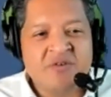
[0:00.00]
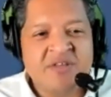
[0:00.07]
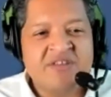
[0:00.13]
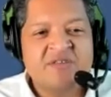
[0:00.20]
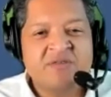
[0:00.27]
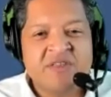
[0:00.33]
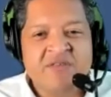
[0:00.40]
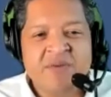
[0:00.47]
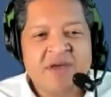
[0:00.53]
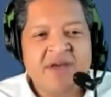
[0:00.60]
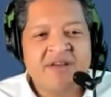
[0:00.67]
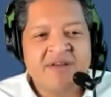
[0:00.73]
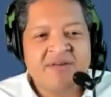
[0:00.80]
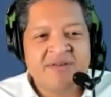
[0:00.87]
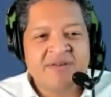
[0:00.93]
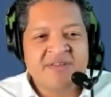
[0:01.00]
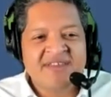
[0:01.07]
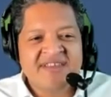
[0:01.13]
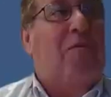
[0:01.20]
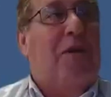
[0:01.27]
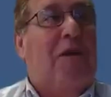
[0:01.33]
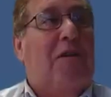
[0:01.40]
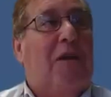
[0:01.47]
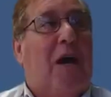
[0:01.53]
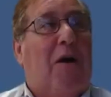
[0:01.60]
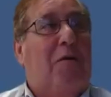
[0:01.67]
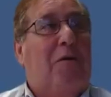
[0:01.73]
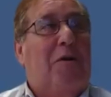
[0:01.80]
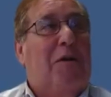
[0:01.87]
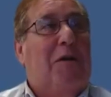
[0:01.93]
They would like to. You mean
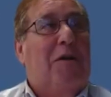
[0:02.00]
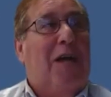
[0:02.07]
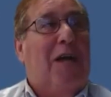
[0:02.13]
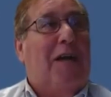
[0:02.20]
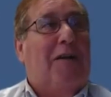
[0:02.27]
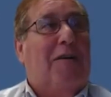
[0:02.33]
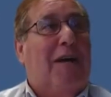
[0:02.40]
no? Not